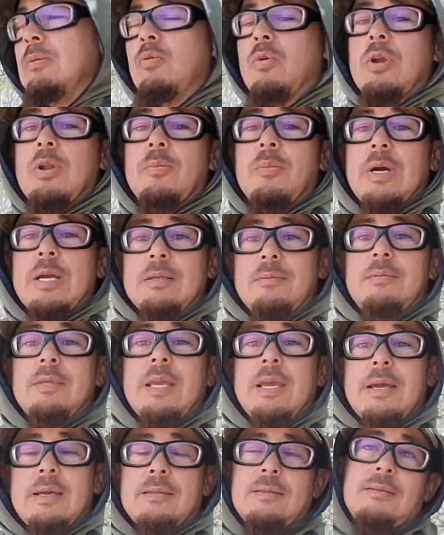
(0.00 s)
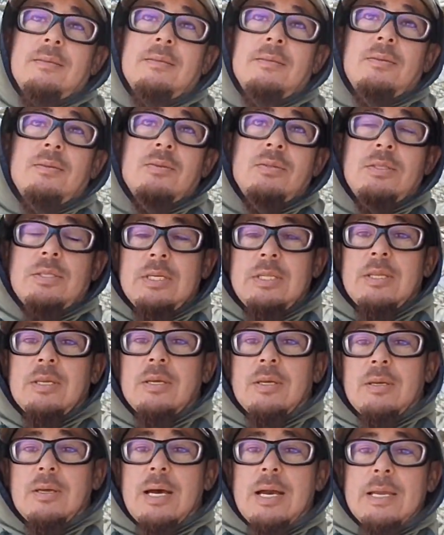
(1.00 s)
one of my, yeah, you'll see
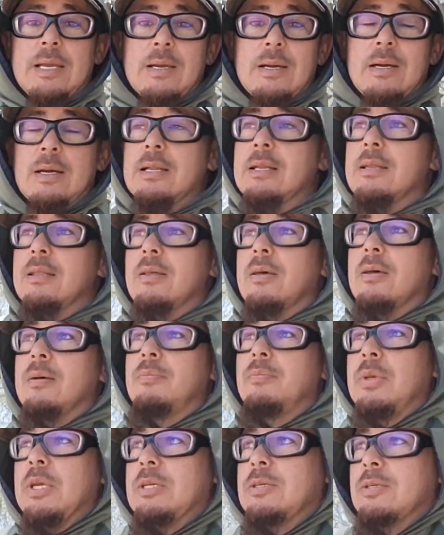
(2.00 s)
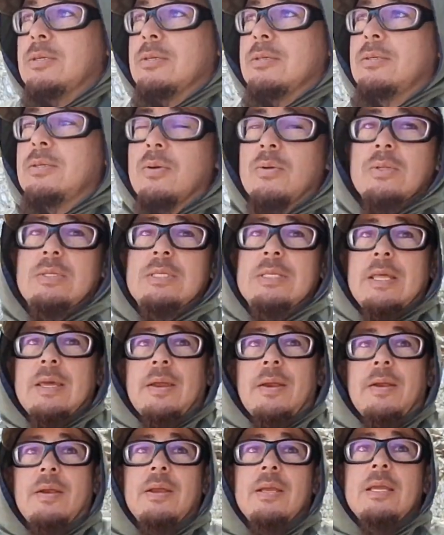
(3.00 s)
the icon of the picture, so it's
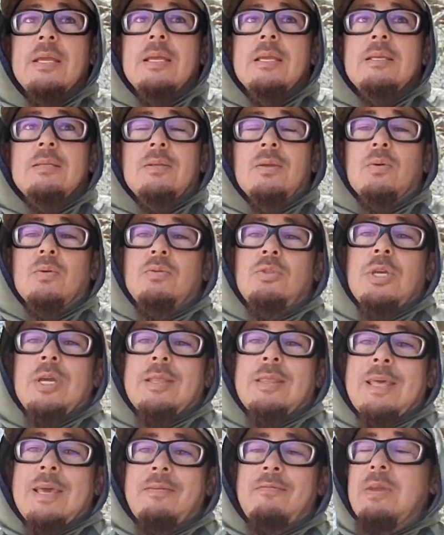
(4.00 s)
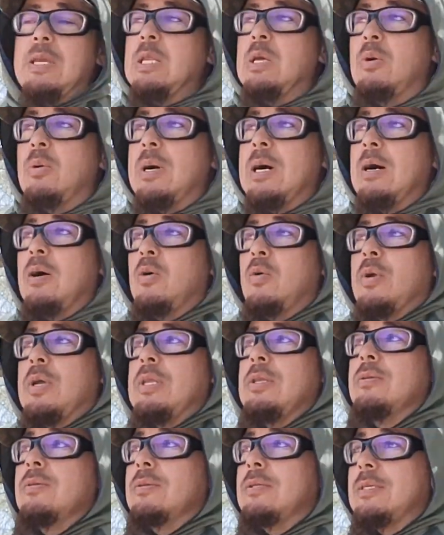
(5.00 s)
there. So check that video out,
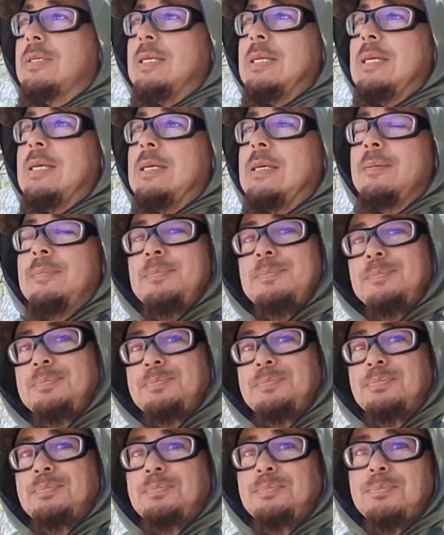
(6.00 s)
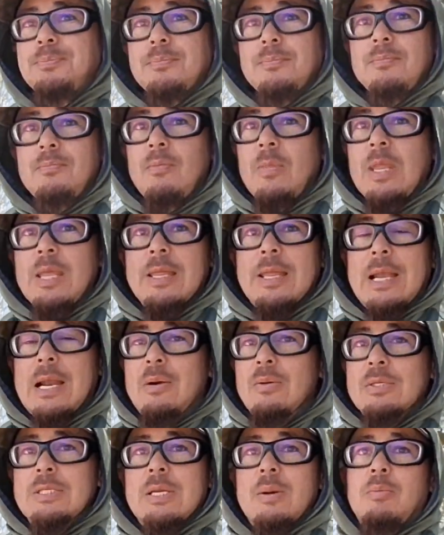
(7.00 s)
and you'll see that
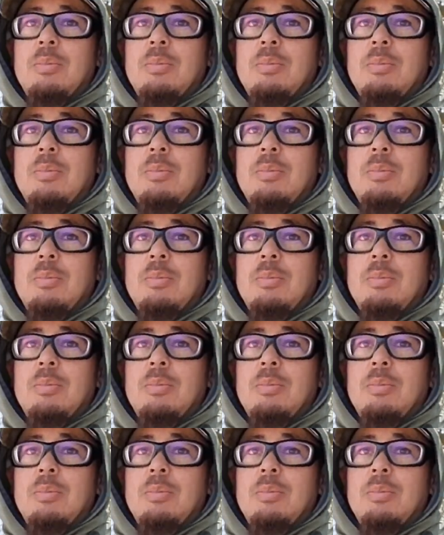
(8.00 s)
I was